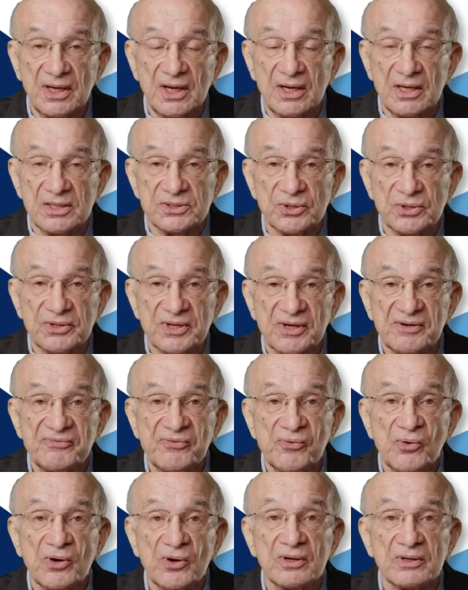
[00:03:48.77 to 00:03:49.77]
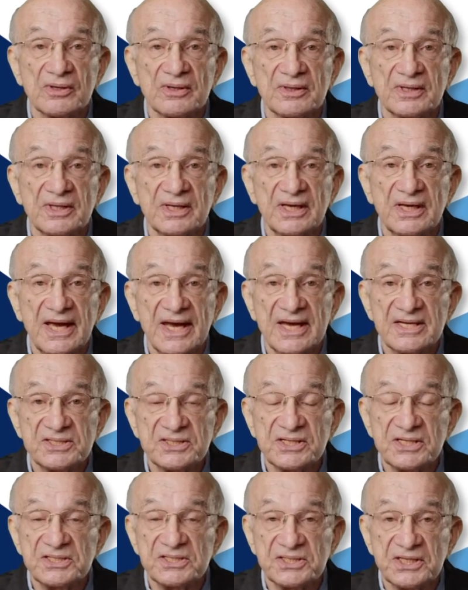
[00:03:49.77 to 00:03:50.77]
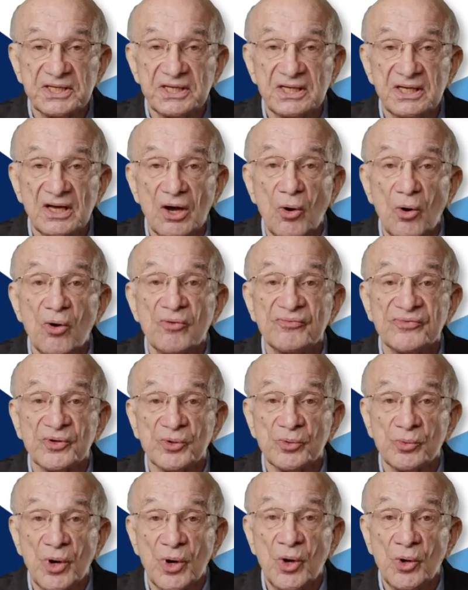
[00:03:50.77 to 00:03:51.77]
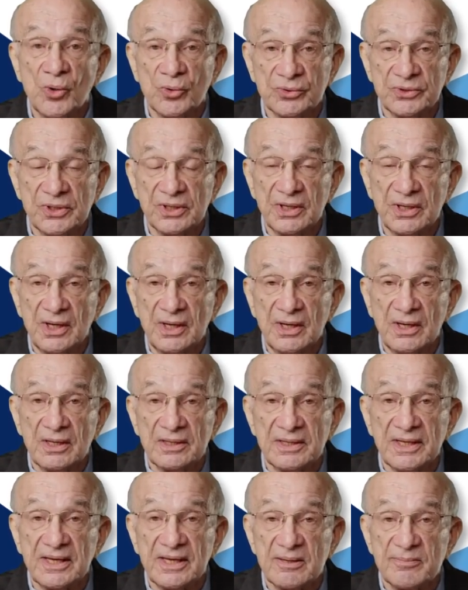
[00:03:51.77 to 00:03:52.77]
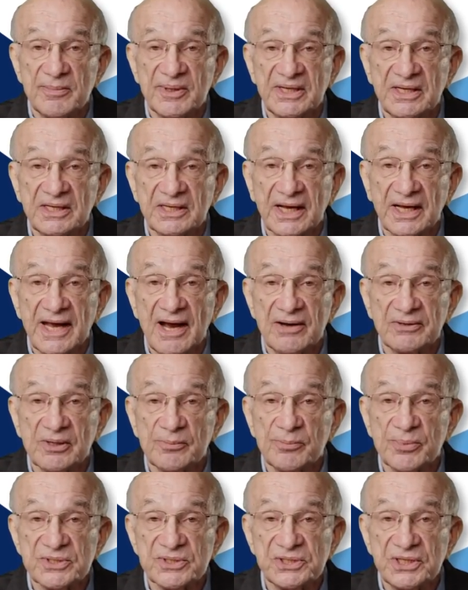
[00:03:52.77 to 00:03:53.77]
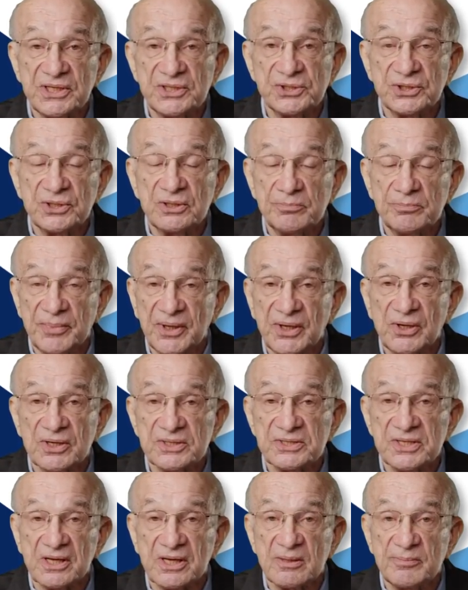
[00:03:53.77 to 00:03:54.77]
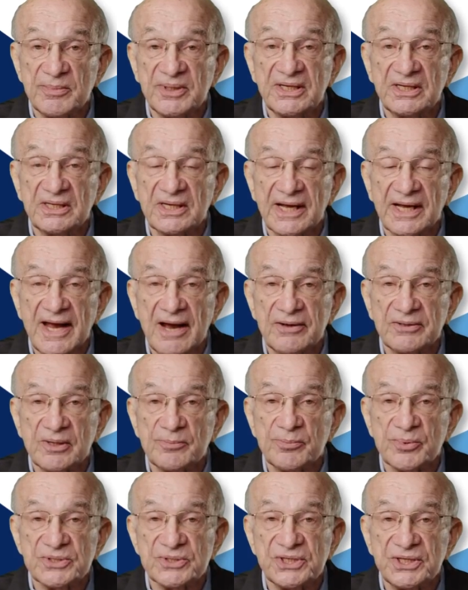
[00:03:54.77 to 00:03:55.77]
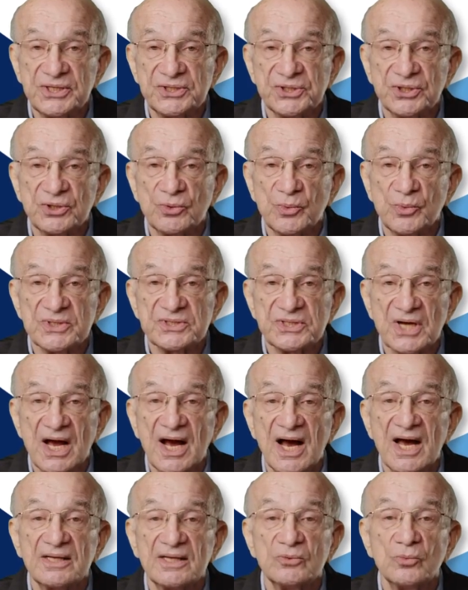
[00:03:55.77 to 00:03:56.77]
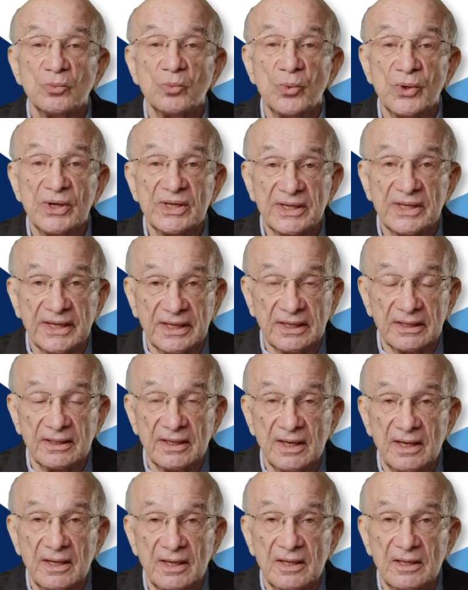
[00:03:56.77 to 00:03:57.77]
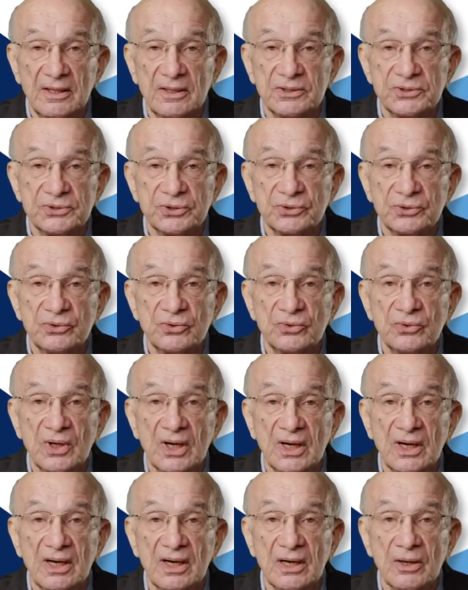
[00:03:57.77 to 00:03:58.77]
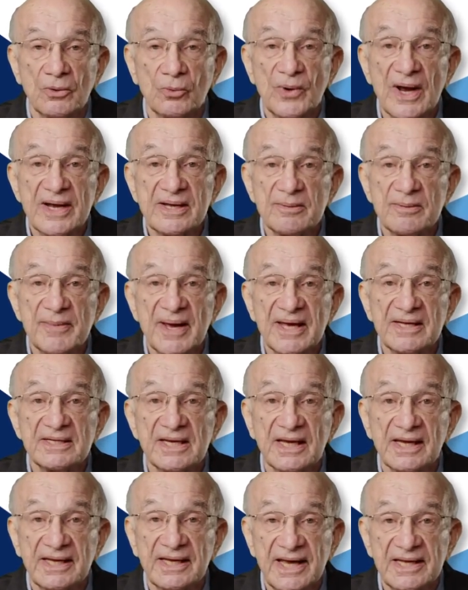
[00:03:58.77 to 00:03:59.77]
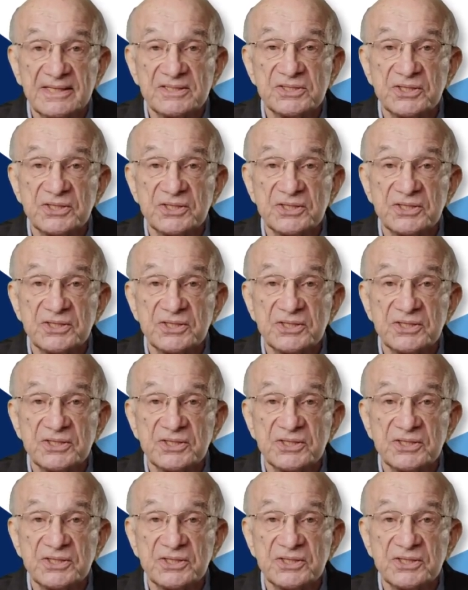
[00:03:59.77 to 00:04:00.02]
So therefore, the SEC overrode the Committee on Accounting Procedure because the Committee on Accounting Procedure was unwilling to recommend against